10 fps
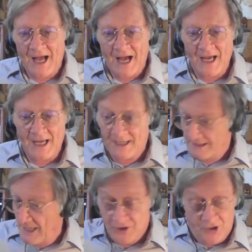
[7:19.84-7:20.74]
I,
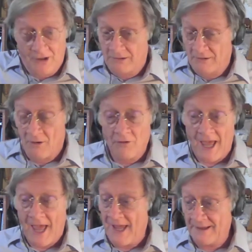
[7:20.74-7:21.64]
yeah, sure,
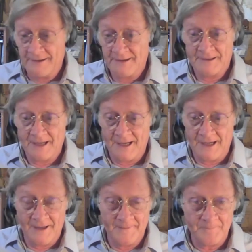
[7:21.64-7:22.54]
okay.
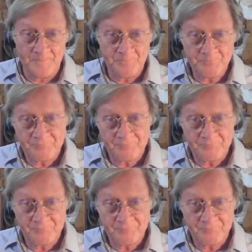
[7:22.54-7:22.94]
um